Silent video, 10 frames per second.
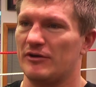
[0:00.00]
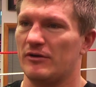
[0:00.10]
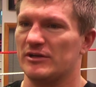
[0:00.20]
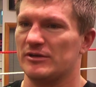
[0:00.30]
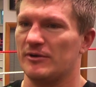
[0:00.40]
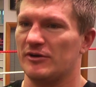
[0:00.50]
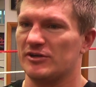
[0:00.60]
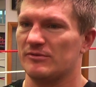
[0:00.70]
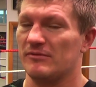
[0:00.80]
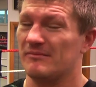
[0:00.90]
To be
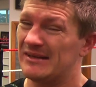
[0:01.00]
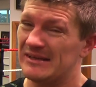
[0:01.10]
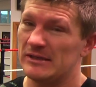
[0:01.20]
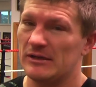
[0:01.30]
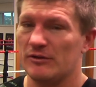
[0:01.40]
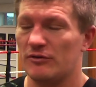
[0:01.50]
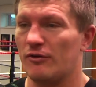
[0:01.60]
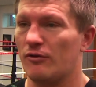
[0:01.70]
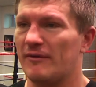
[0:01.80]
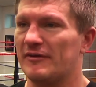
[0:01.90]
honest with him, I
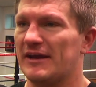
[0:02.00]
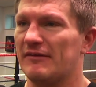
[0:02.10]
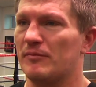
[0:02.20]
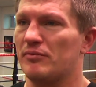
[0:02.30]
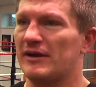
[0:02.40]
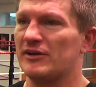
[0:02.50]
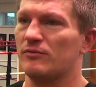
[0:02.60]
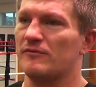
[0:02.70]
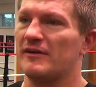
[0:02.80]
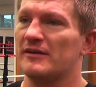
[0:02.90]
don't know whether David Price
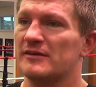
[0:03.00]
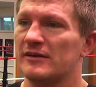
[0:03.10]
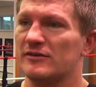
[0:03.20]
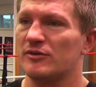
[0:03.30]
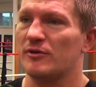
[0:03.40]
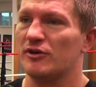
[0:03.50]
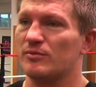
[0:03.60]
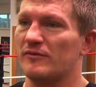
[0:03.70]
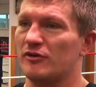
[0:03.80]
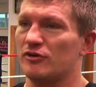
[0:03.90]
would fancy it, to be
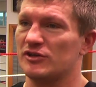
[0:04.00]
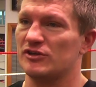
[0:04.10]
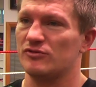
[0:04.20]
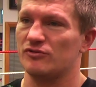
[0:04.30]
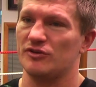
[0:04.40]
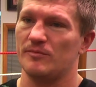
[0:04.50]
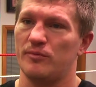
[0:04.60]
honest with you, because he's such a